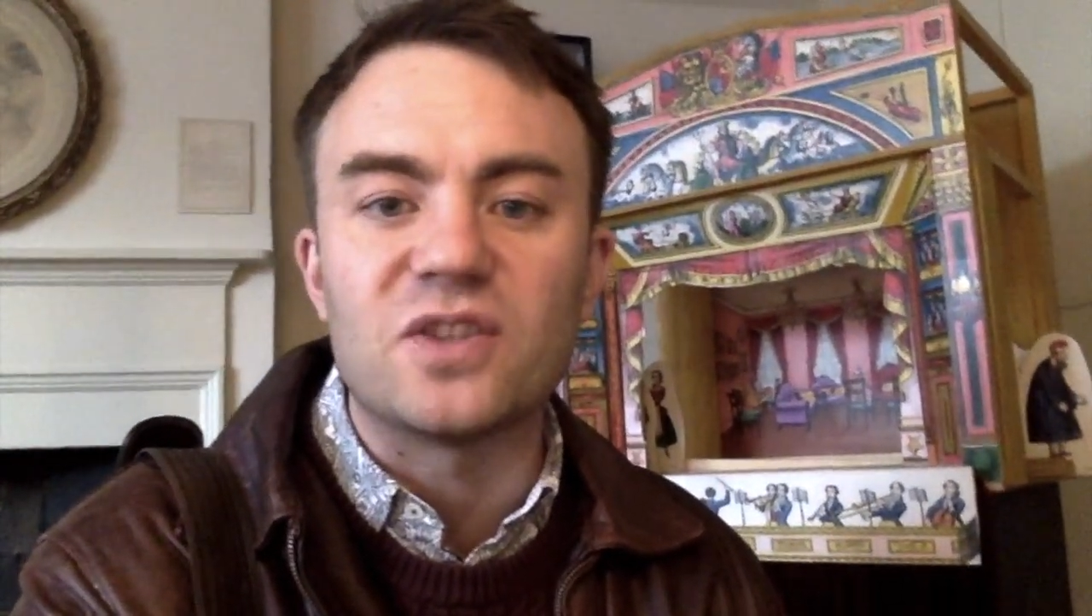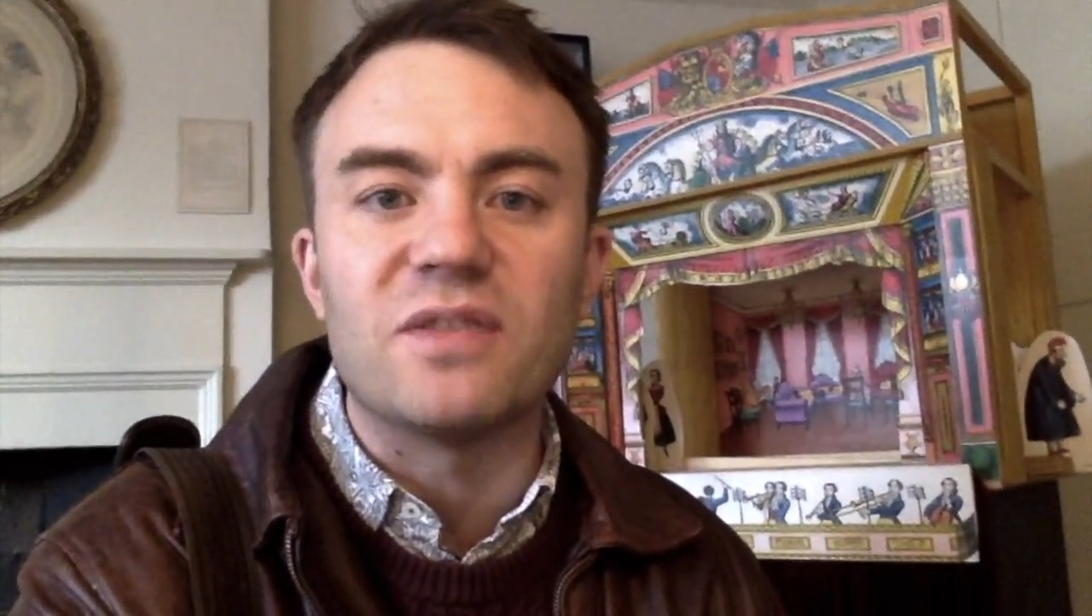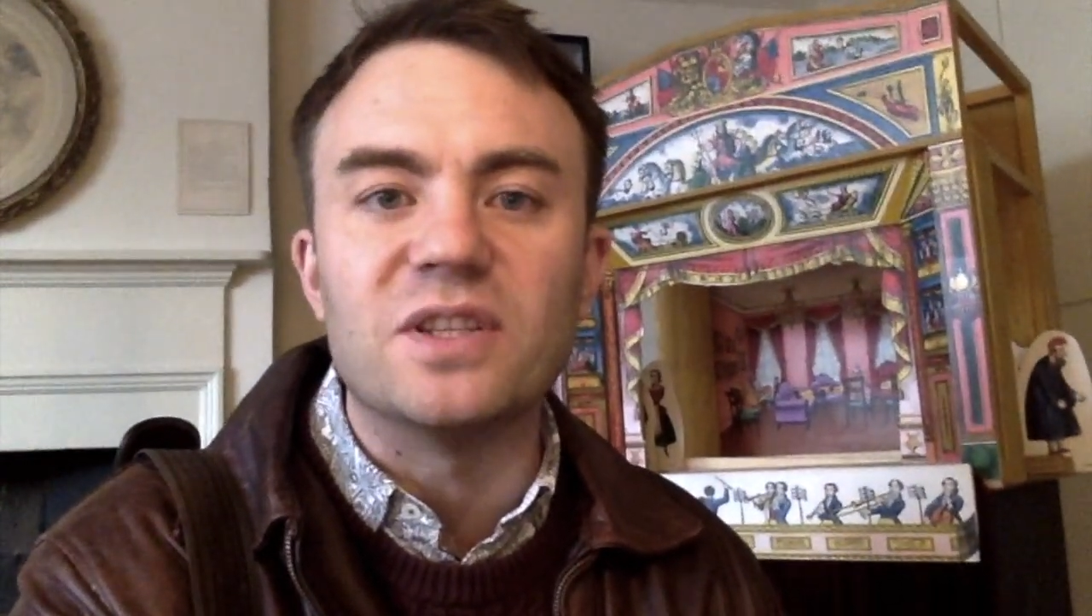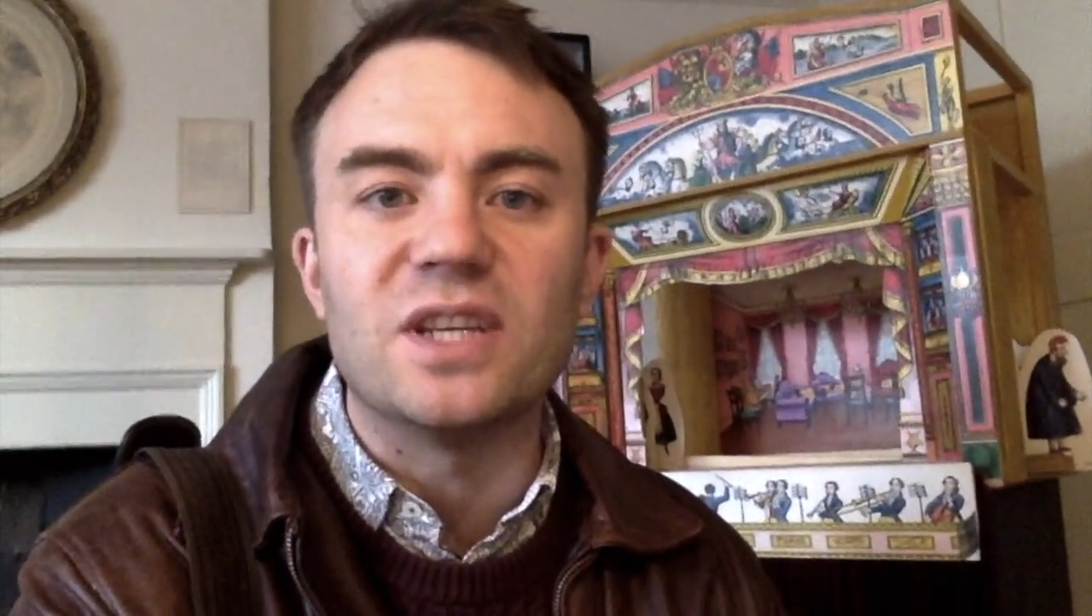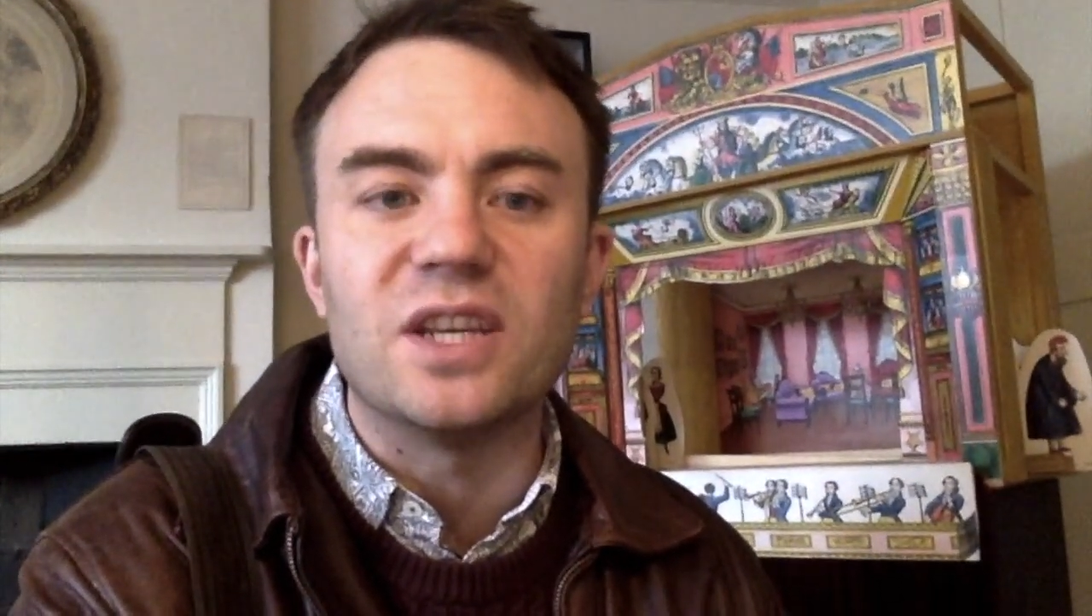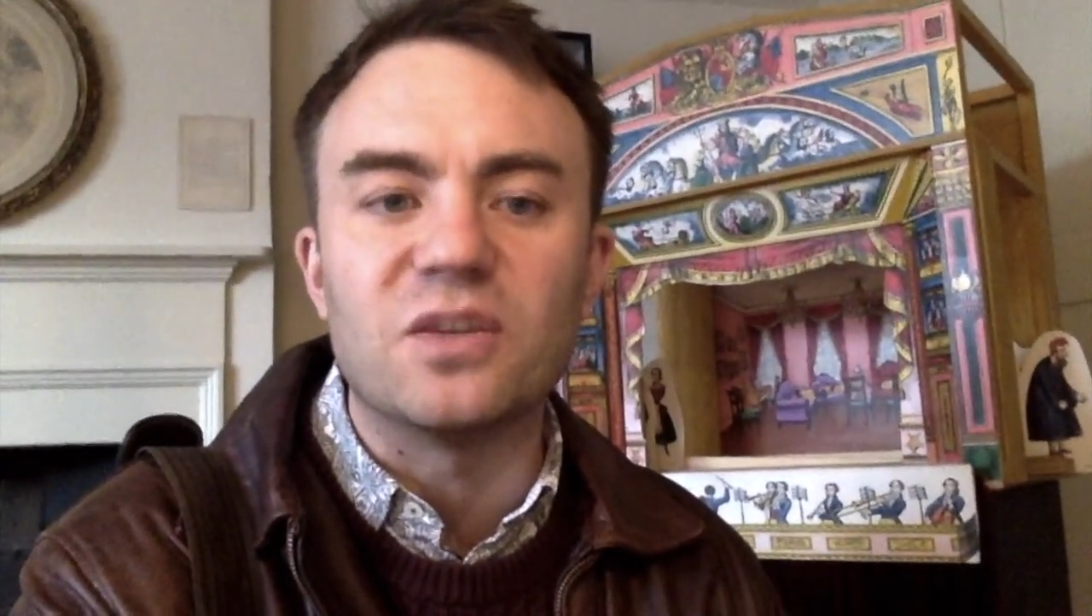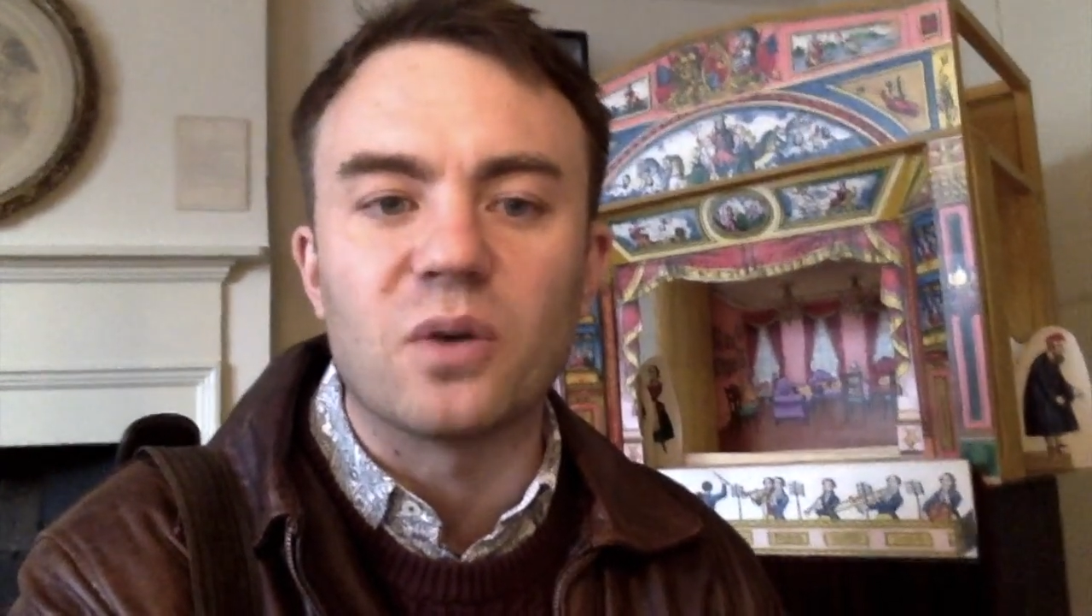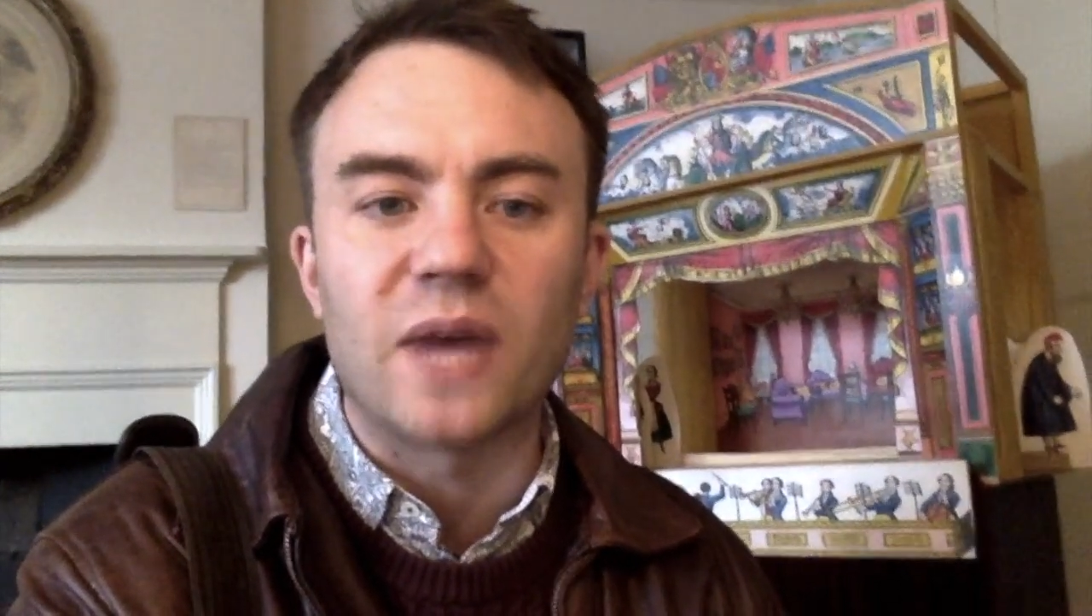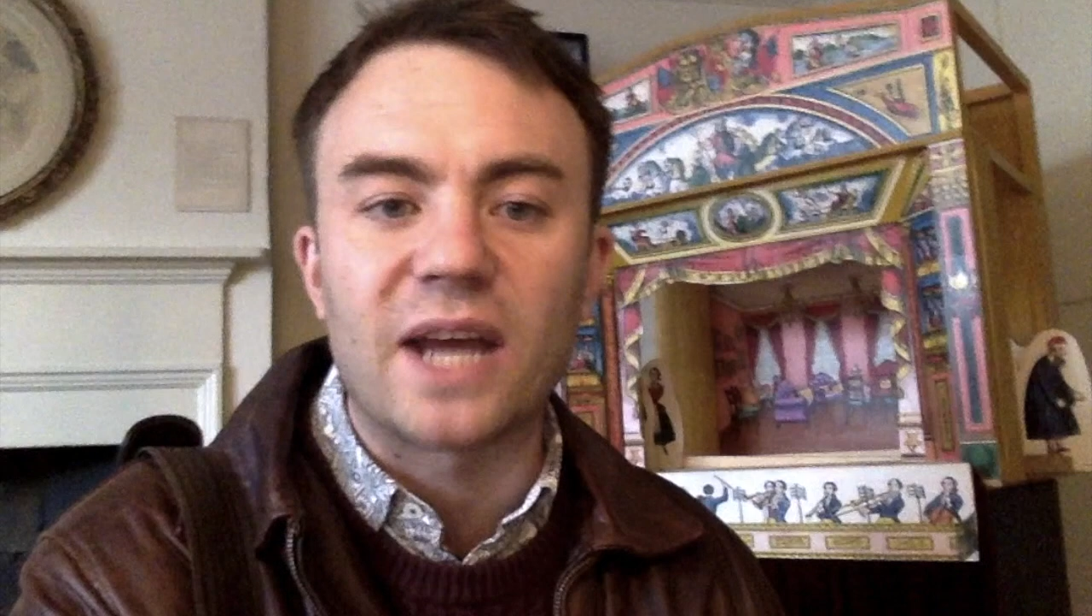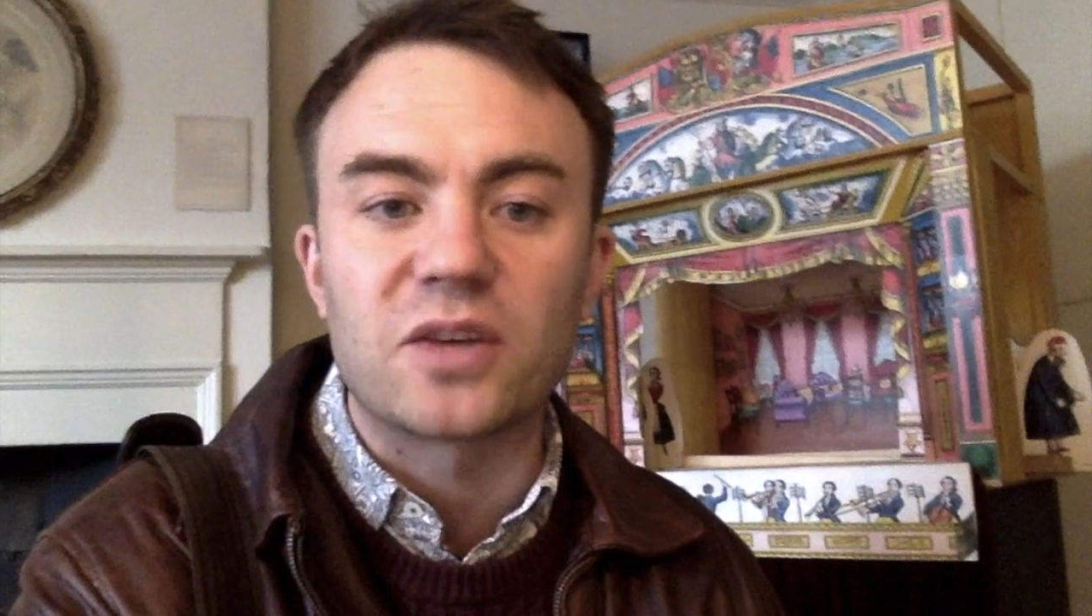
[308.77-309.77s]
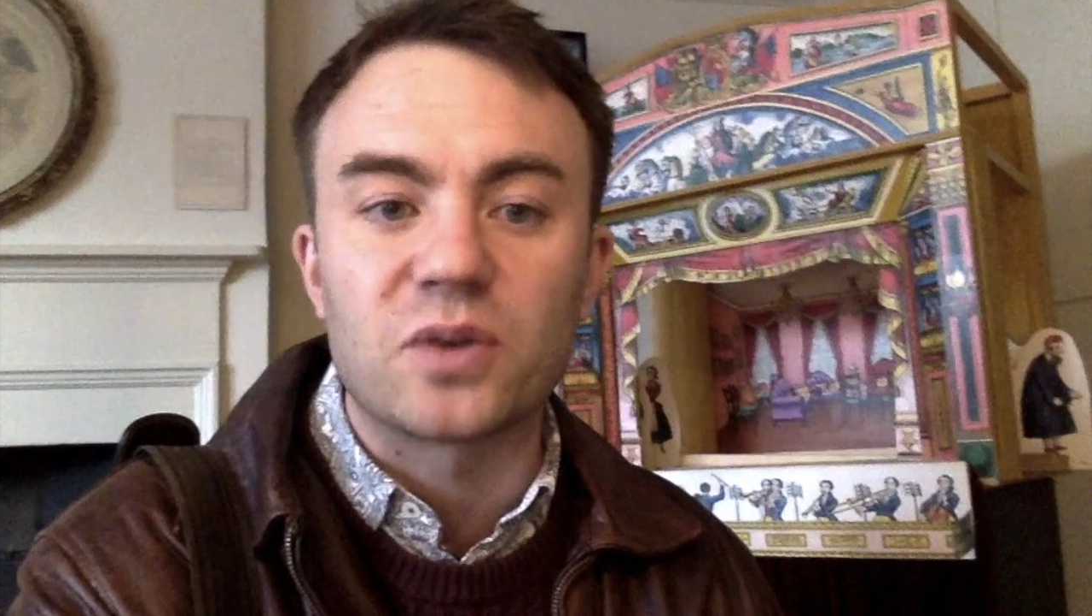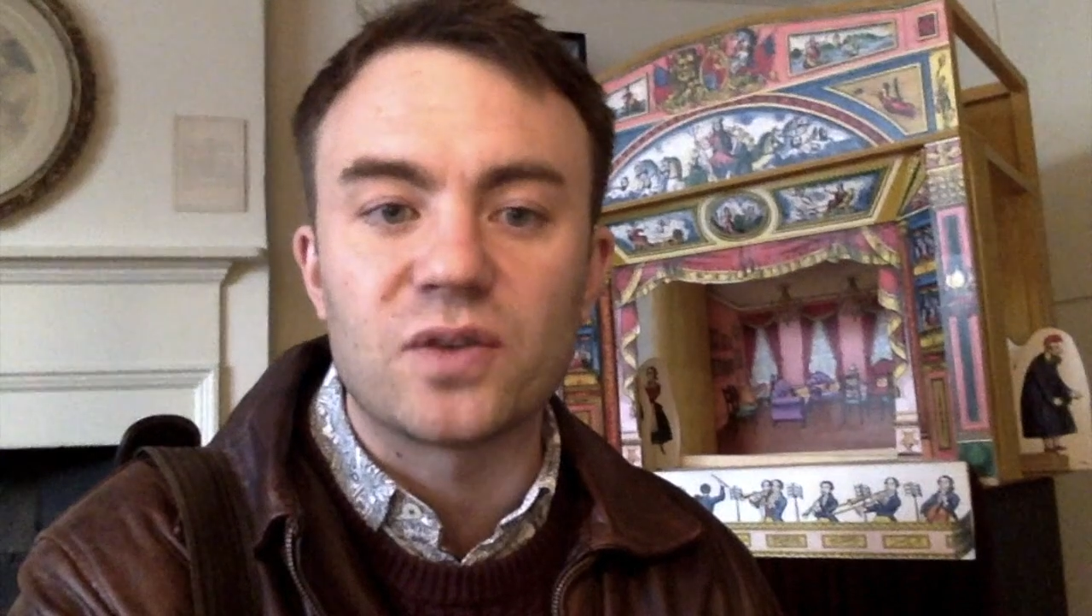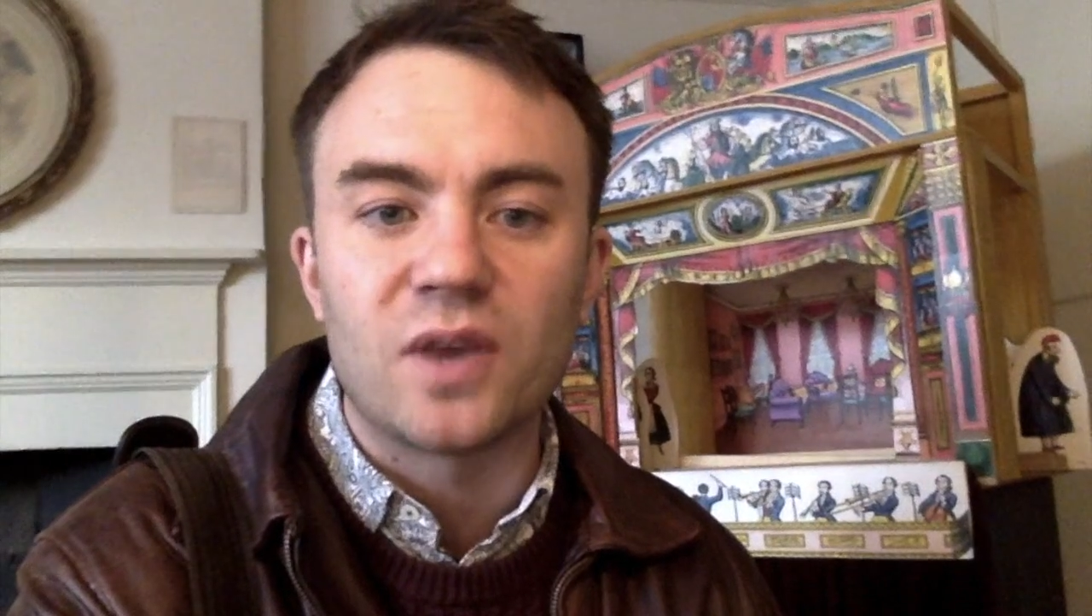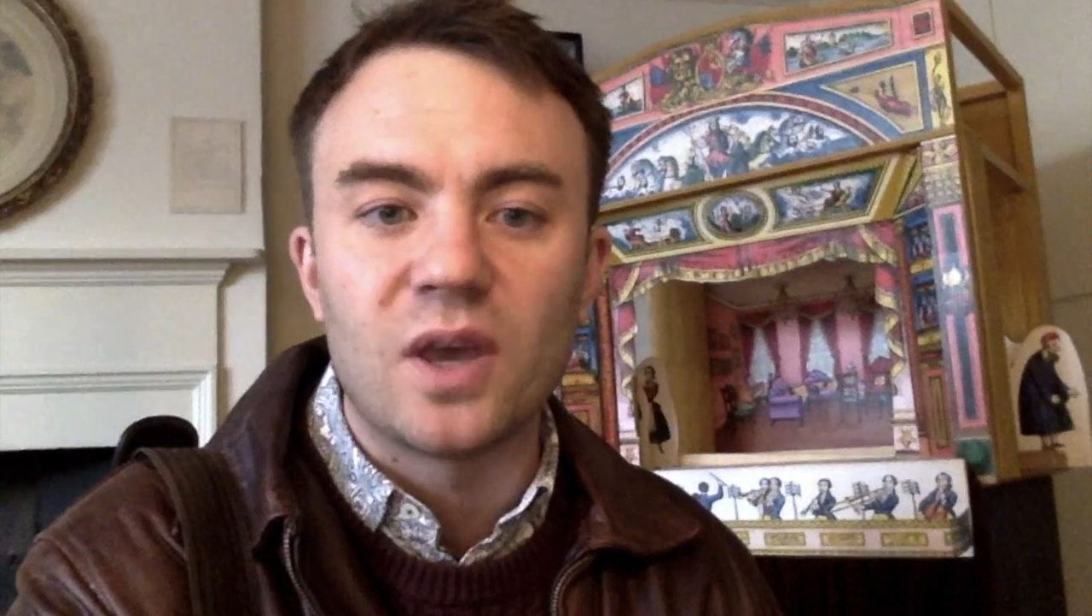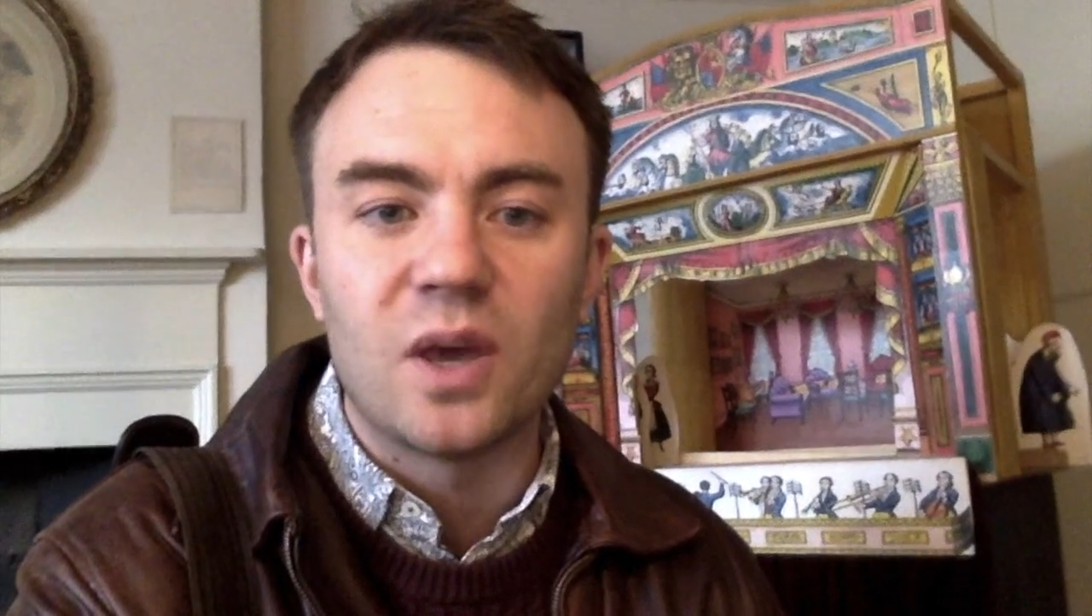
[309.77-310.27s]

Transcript: 17 year old actress